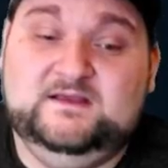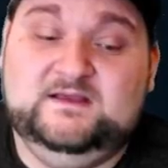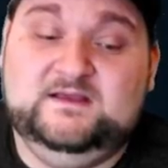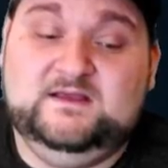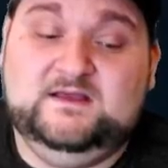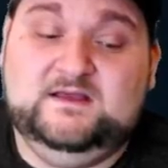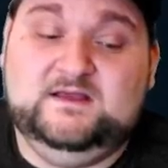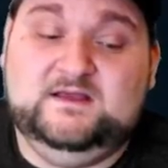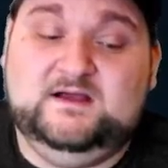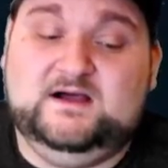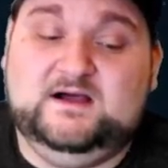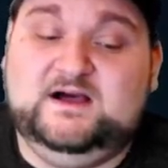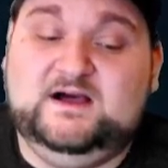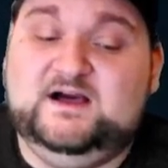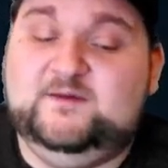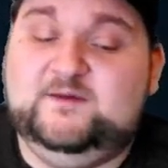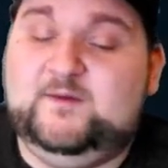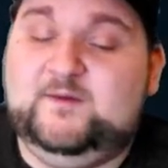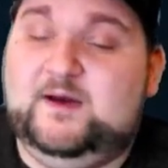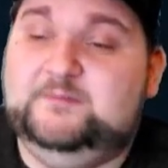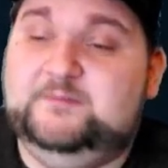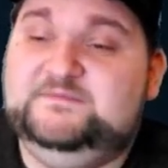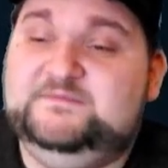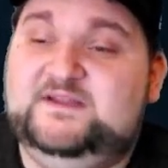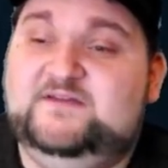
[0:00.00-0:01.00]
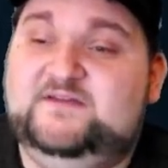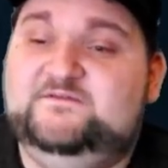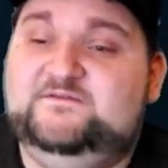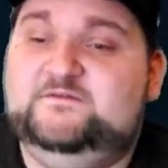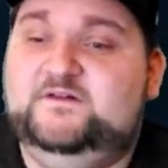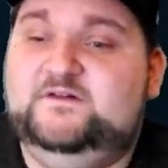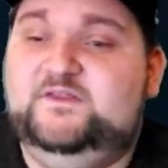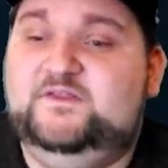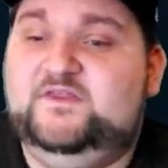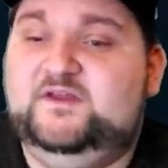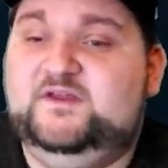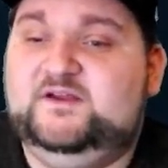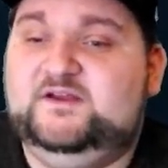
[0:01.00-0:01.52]
I'm definitely
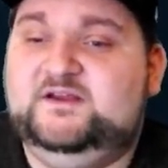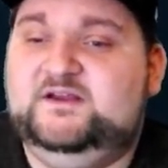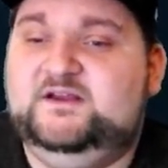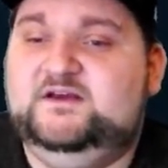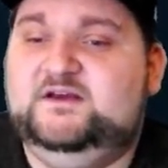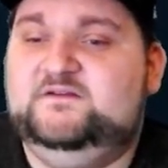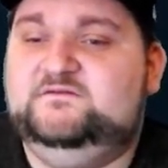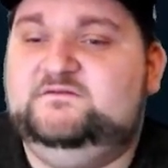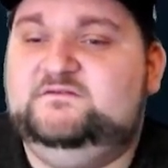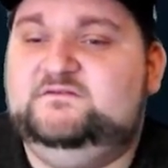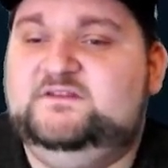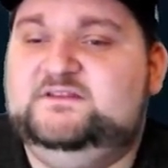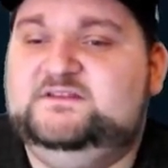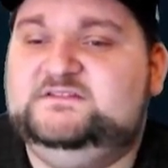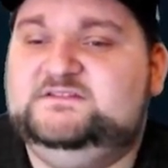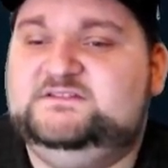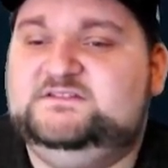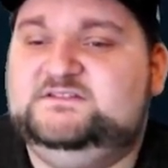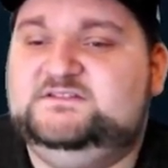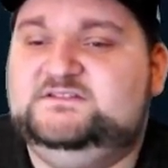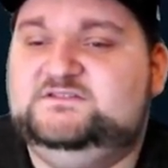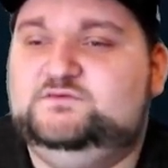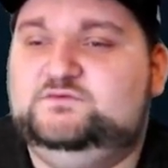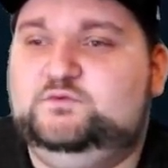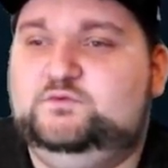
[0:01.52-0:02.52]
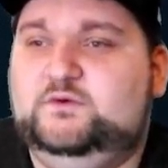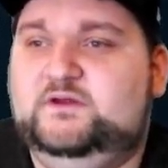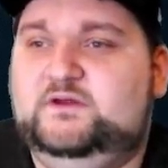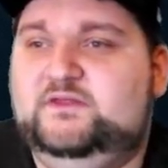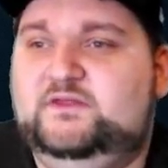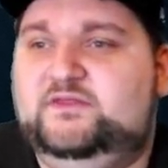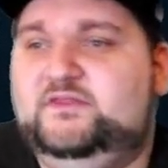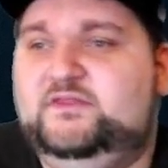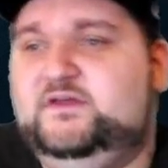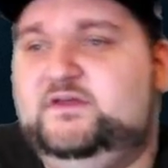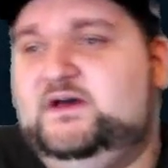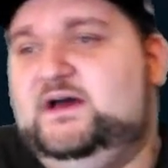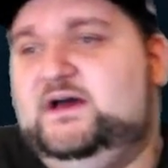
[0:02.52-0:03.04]
thinking of lists with
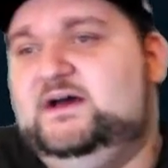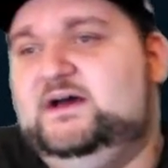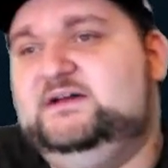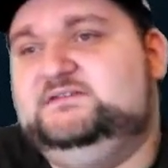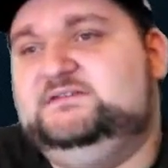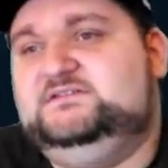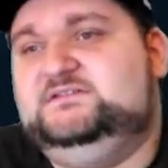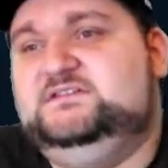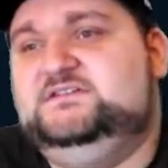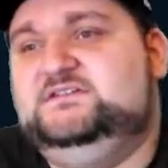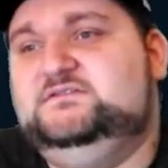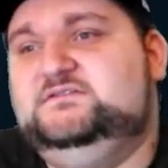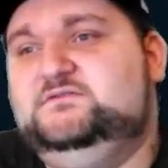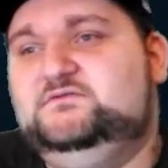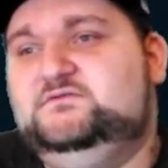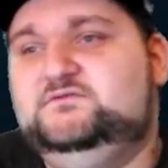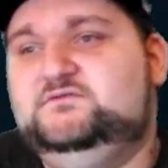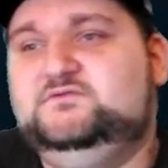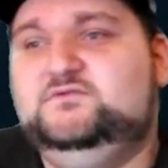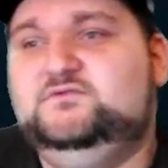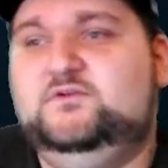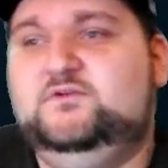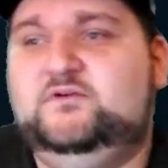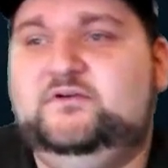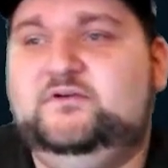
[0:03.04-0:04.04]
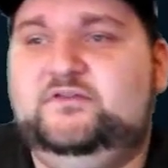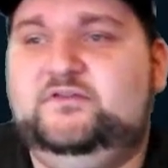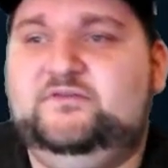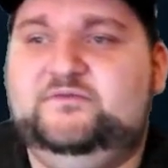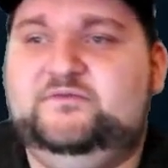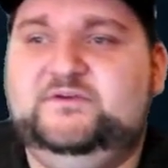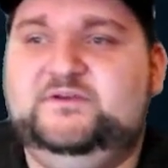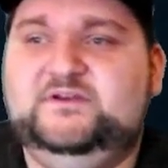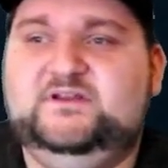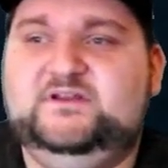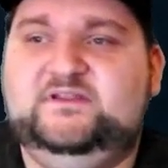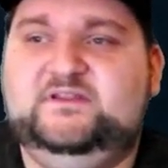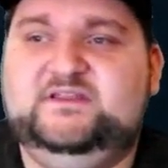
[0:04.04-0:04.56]
2 or 3
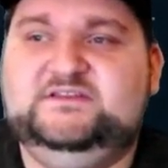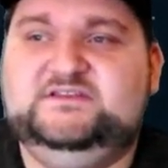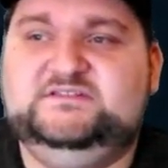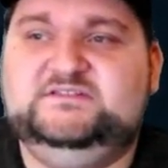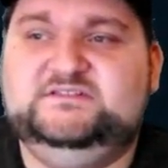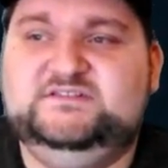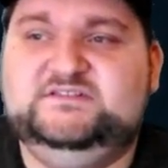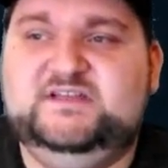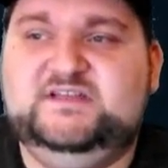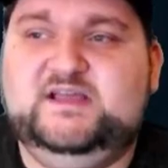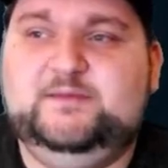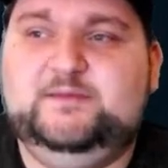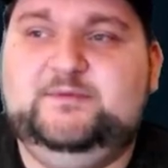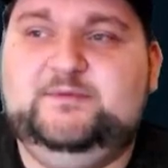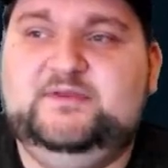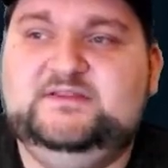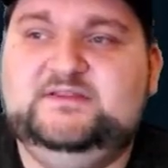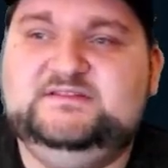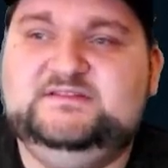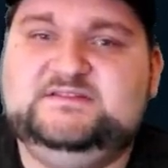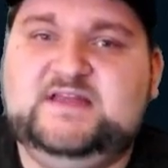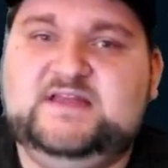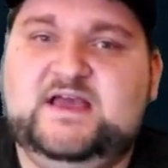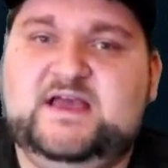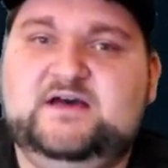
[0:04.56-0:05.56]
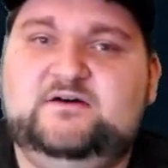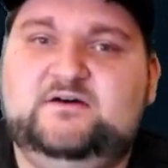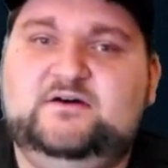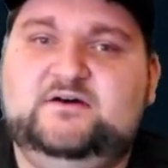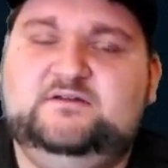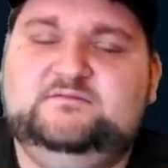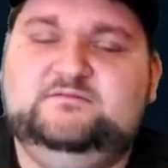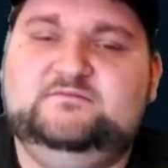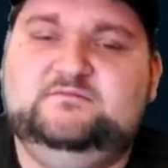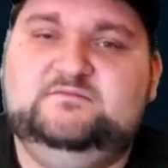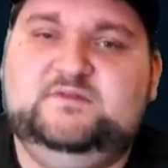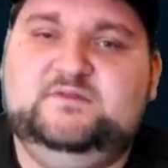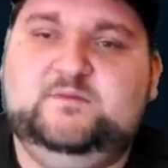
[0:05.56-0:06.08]
Galatian champions now
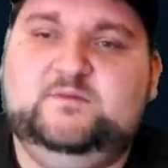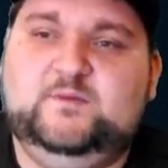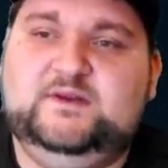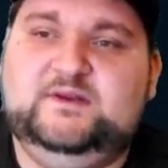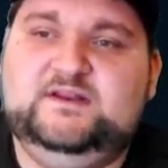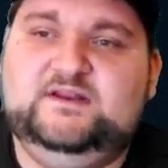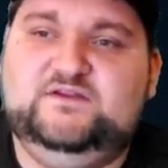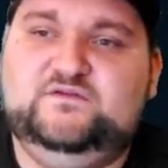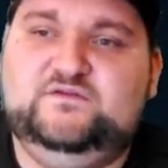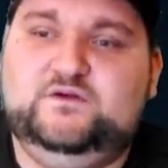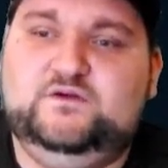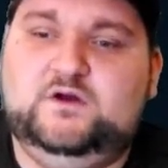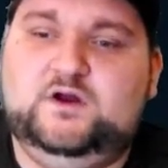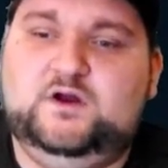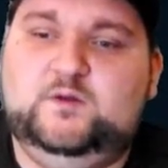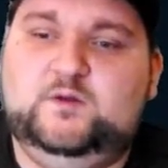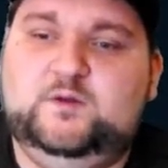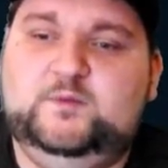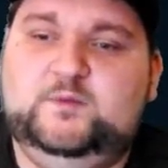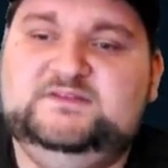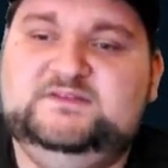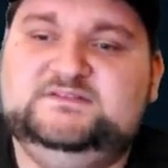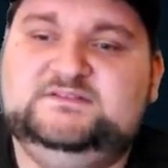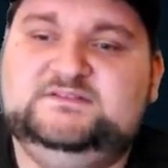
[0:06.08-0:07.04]
in my different armies.